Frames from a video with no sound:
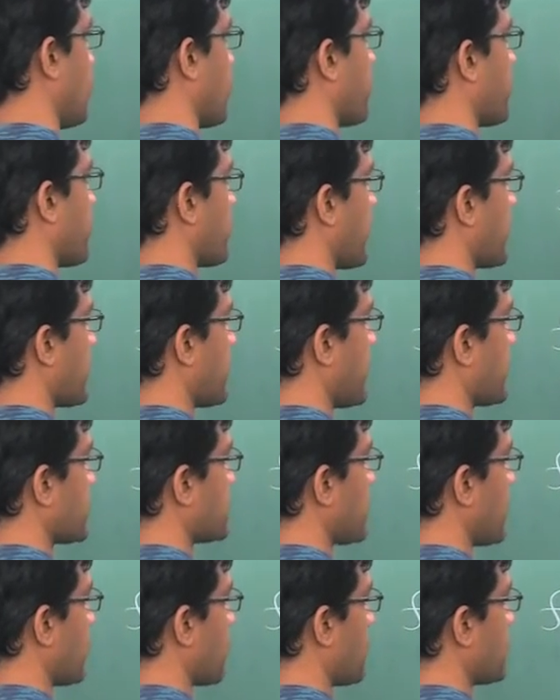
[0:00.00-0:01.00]
If I plug in
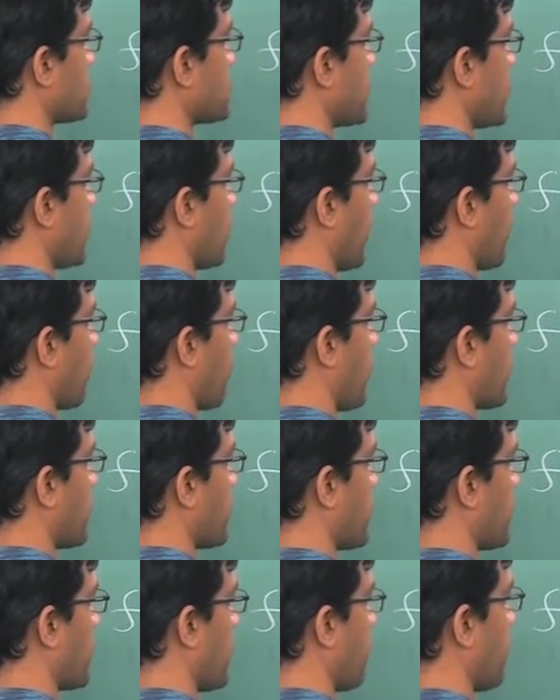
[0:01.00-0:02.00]
x equal to 0, I want
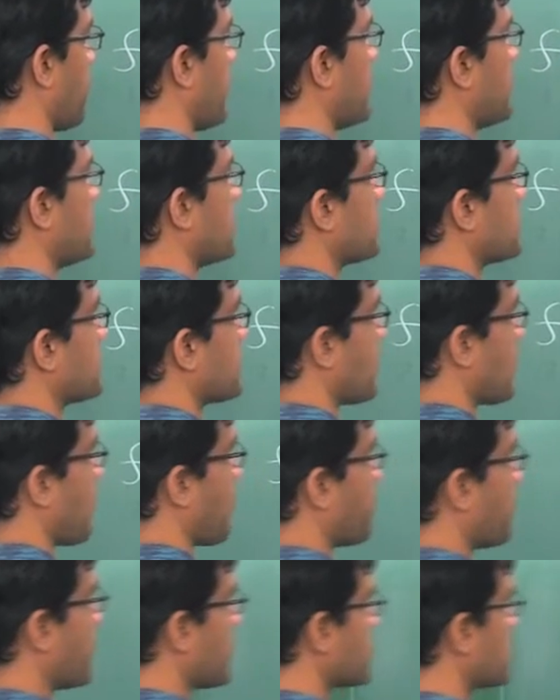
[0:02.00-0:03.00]
it to give me the
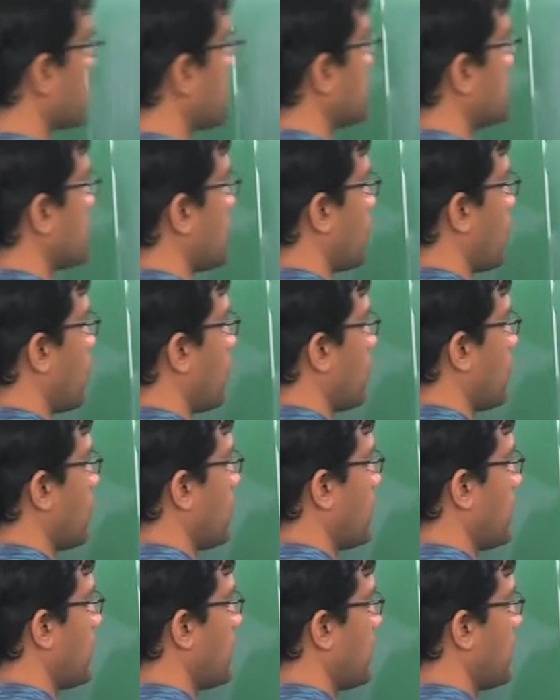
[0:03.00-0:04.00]
number C0.
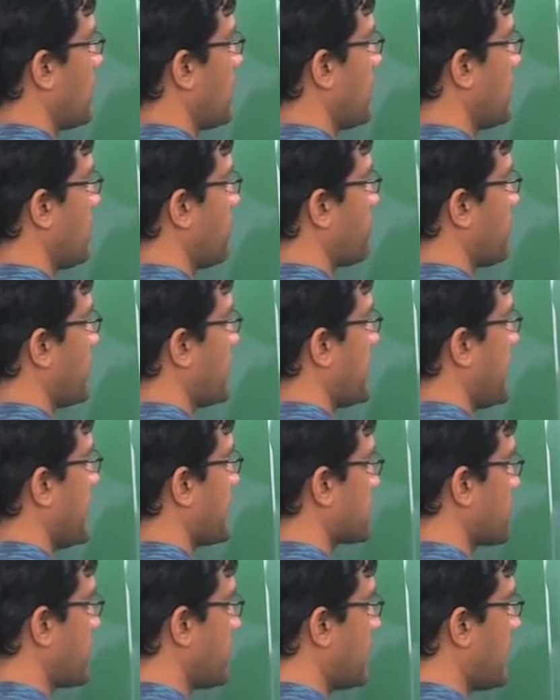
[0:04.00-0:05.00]
If I
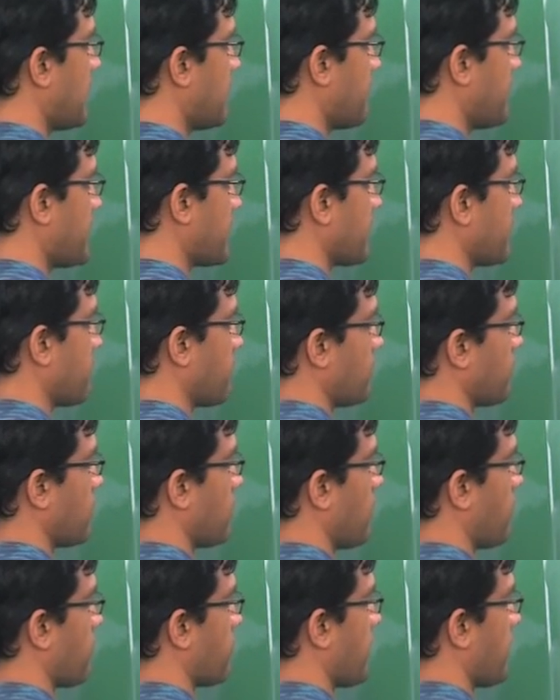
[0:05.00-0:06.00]
take the derivative
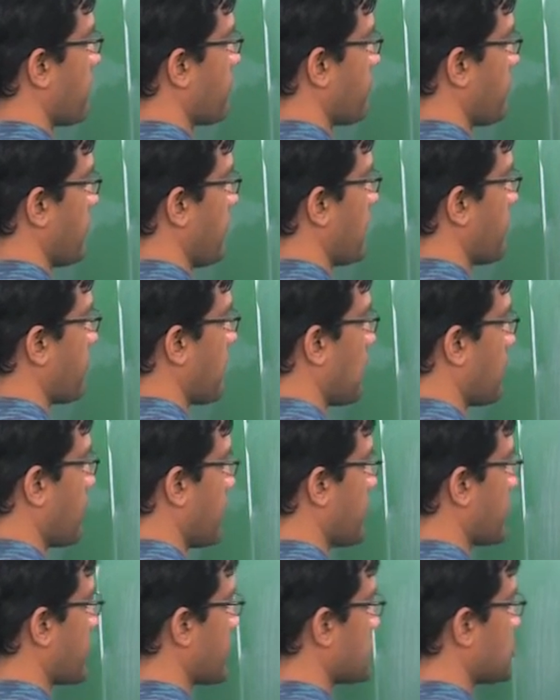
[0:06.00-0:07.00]
of f and
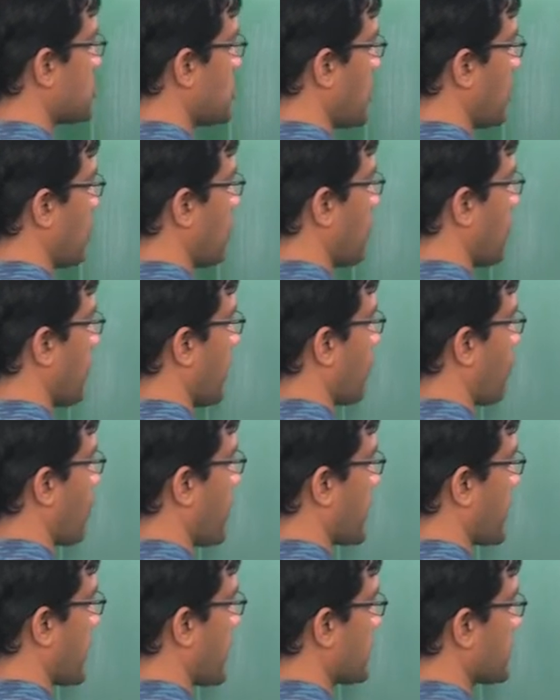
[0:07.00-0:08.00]
evaluate it at 0, I
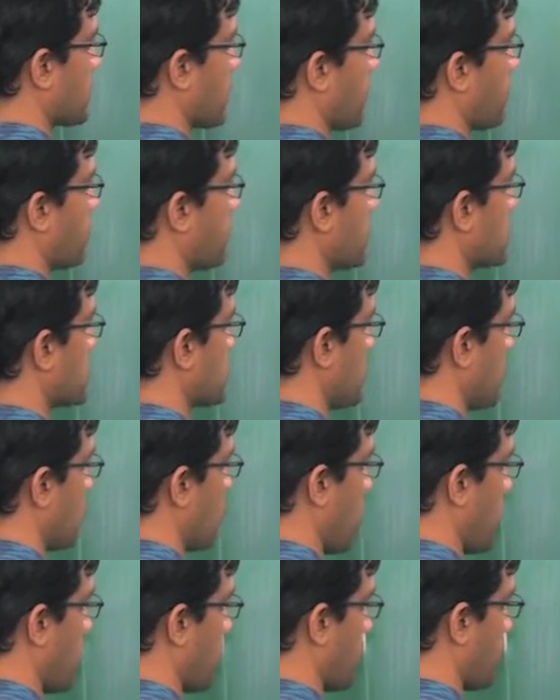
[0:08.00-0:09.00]
want to get the number
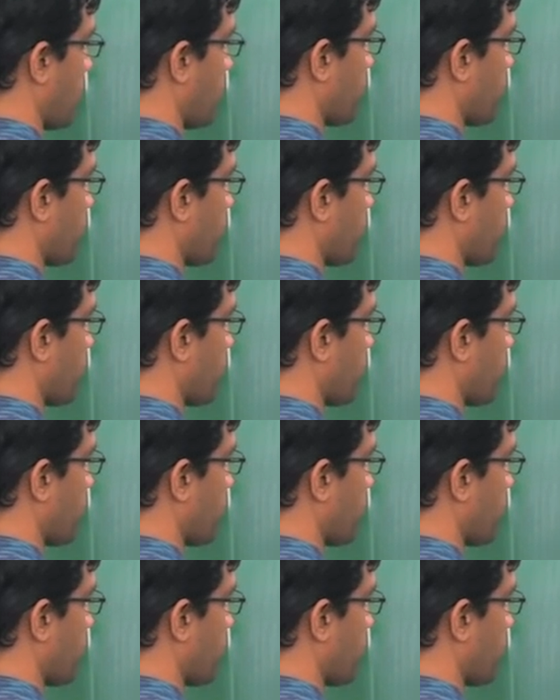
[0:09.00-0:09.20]
C1.